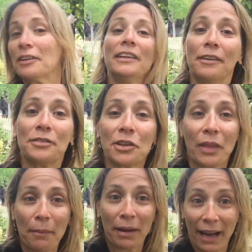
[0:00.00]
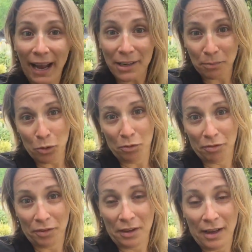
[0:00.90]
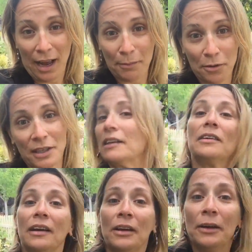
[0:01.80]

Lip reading: to live. So that meant I had to move. I moved in,